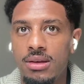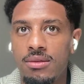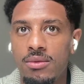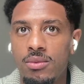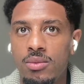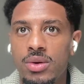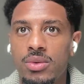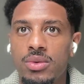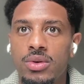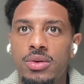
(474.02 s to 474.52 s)

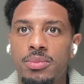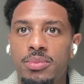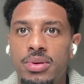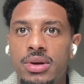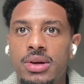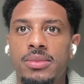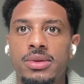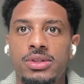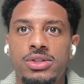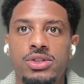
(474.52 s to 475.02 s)
we were
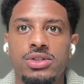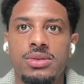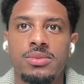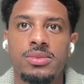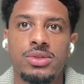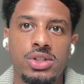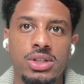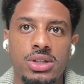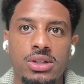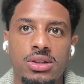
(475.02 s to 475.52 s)
pretty much using
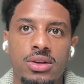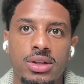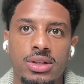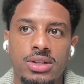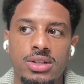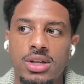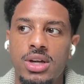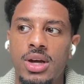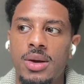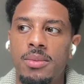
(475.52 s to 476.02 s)
machine learning
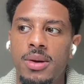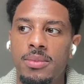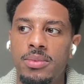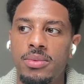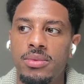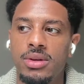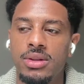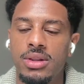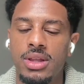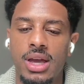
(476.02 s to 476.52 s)
to come up
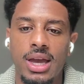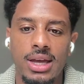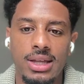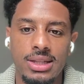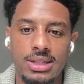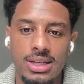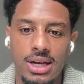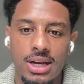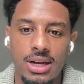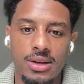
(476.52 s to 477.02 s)
with
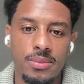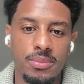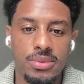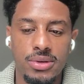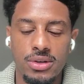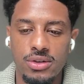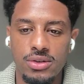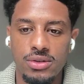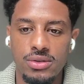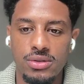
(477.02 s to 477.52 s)

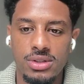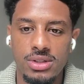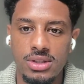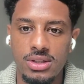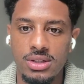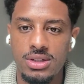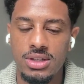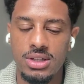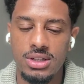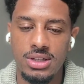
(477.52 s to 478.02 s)

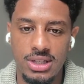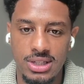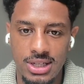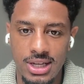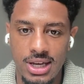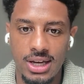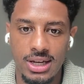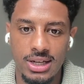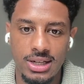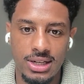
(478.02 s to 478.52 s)
anti-abuse, to
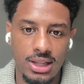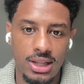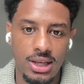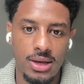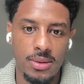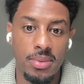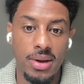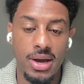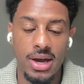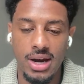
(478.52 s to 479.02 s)
detect
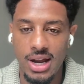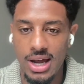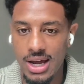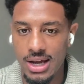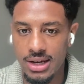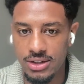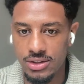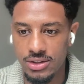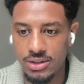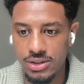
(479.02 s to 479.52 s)
like bad
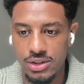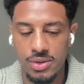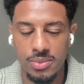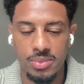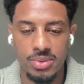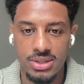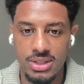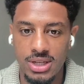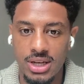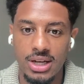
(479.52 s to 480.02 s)
actors, to
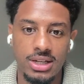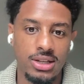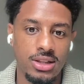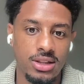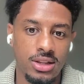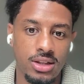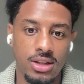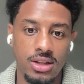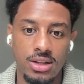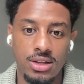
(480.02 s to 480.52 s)
protect
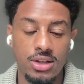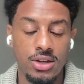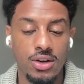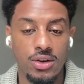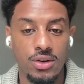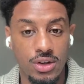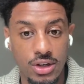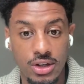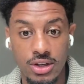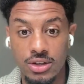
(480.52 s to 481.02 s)
the
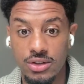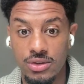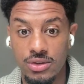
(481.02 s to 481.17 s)
good